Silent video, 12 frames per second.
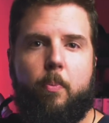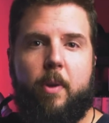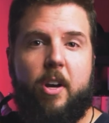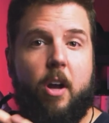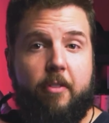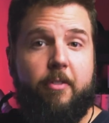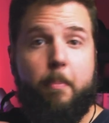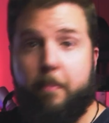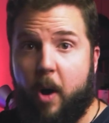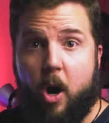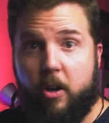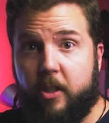enough
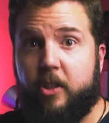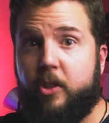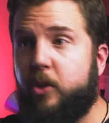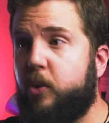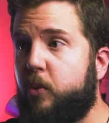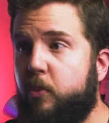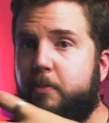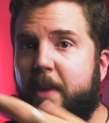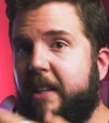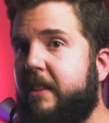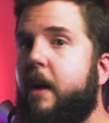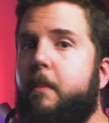apart to
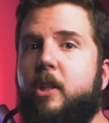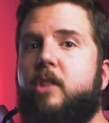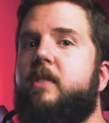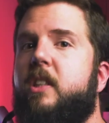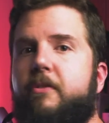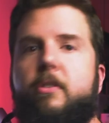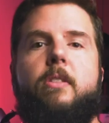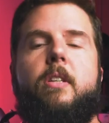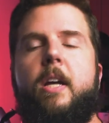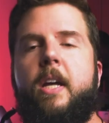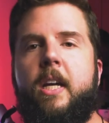make that much of a difference.